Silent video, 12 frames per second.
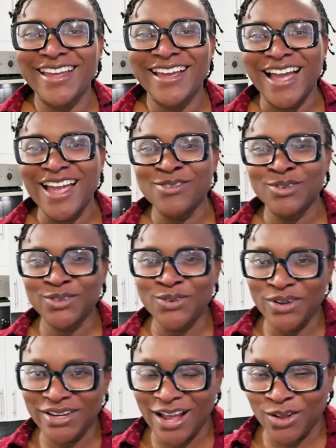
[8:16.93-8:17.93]
I was
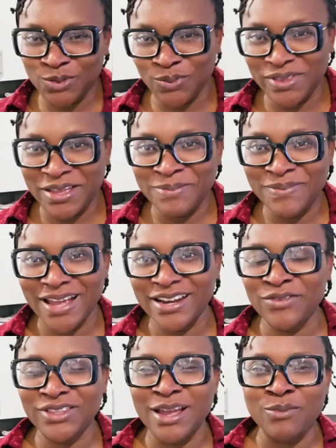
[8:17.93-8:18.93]
going out with them, and
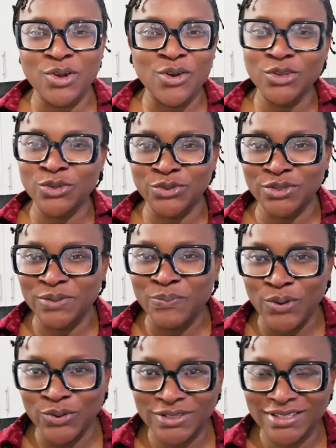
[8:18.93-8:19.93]
every time we got onto the
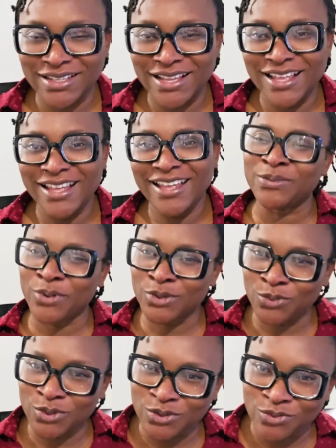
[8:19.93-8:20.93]
bus, as the
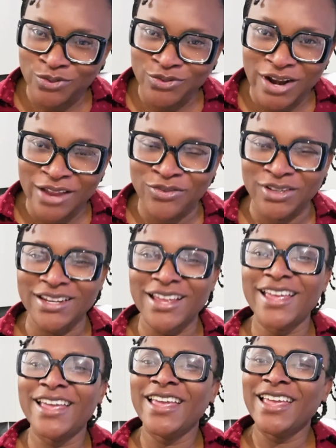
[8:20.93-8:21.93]
bus was driving,
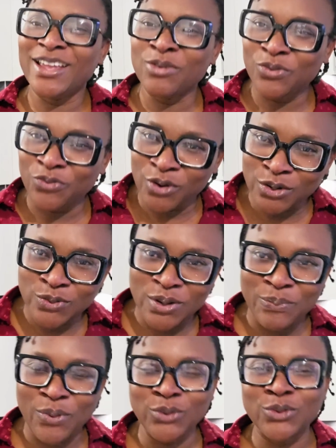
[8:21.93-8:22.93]
it would fall into a
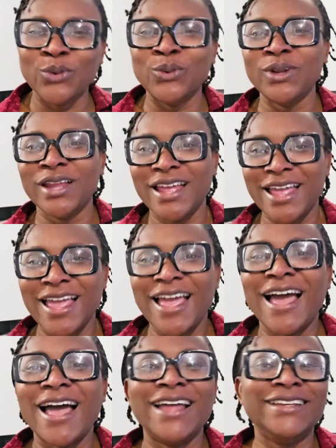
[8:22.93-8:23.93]
pothole.
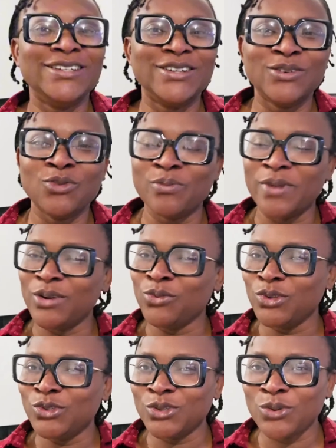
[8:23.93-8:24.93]
And the woman
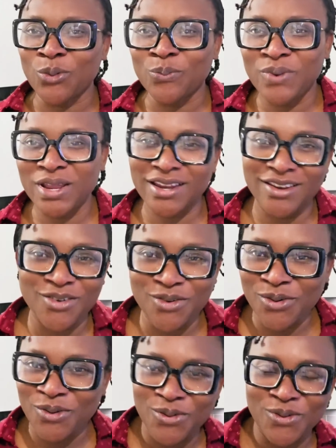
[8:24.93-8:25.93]
was just complaining,
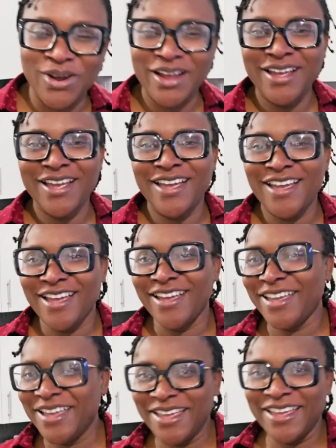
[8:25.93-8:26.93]
abroad
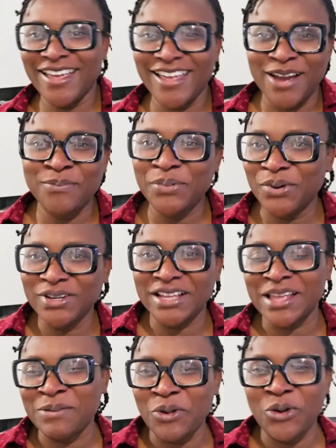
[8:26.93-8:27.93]

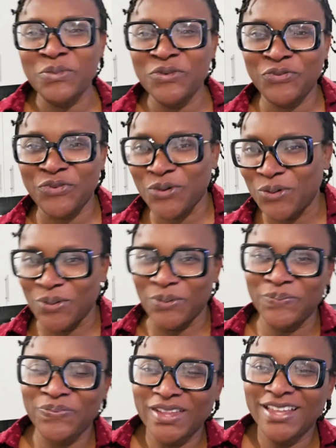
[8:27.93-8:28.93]
that I'm coming
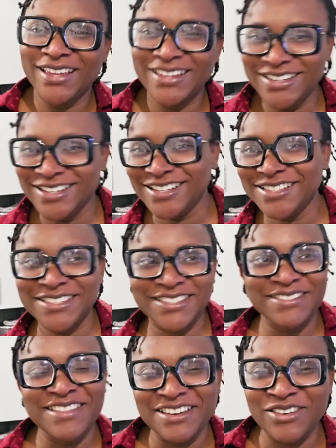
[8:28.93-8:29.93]
from, they
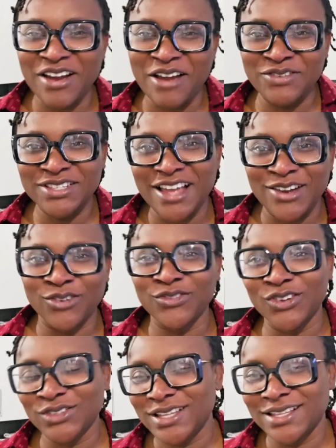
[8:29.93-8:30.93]
don't have this kind of
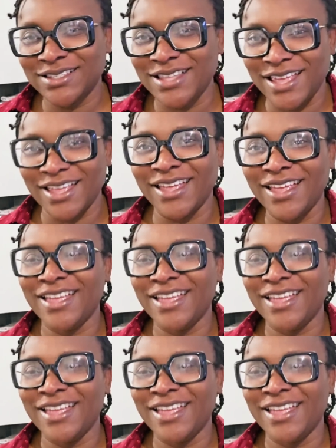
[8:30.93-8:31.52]
nonsense there.